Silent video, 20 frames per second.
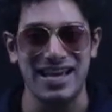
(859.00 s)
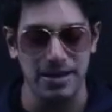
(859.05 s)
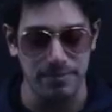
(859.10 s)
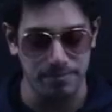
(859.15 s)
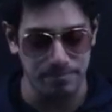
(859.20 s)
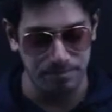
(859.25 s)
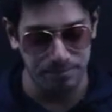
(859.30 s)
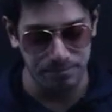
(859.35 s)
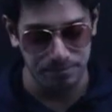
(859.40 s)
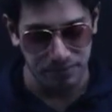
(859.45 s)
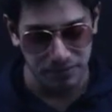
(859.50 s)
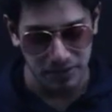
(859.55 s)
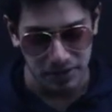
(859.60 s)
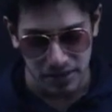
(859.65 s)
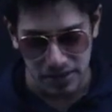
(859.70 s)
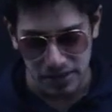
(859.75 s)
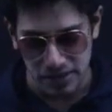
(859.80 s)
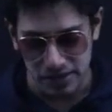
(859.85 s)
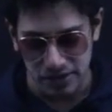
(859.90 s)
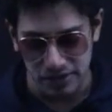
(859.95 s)
aim.
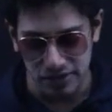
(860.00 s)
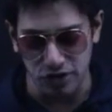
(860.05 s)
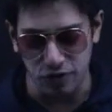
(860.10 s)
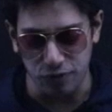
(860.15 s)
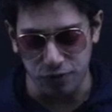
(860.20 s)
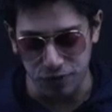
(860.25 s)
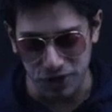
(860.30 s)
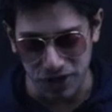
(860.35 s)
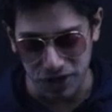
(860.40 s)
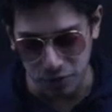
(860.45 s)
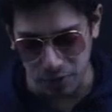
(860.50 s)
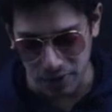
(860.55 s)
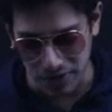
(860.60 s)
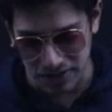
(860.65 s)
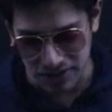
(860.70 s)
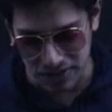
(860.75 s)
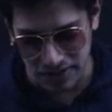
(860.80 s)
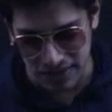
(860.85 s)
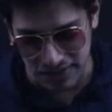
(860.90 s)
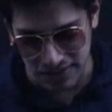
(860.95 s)
The
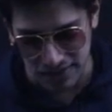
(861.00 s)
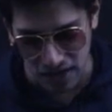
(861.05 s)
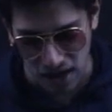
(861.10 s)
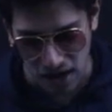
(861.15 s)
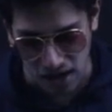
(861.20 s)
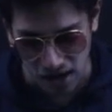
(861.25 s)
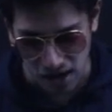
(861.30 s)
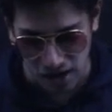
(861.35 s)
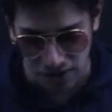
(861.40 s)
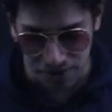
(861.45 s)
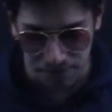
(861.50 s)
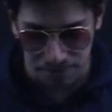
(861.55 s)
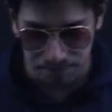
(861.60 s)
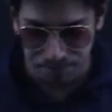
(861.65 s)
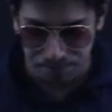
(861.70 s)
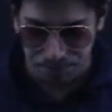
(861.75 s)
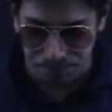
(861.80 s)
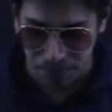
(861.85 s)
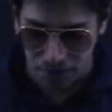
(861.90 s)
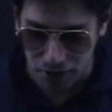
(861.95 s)
frequencies are
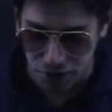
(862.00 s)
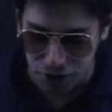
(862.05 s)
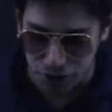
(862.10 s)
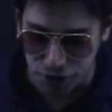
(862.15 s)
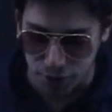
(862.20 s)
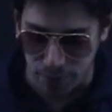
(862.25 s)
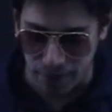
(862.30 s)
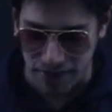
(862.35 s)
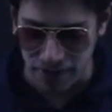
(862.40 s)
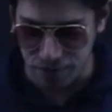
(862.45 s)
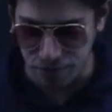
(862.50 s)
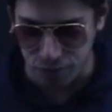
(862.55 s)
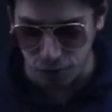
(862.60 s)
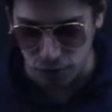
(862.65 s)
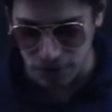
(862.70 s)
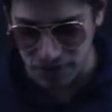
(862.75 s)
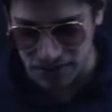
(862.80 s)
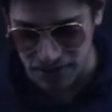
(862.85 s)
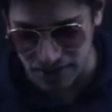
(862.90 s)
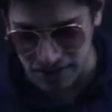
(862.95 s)

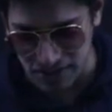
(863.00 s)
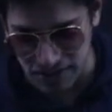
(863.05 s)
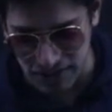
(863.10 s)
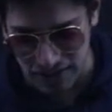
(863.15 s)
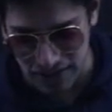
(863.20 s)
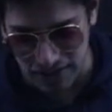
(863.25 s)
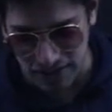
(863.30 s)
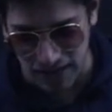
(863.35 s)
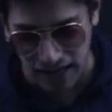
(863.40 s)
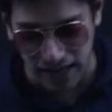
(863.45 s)
24, 16,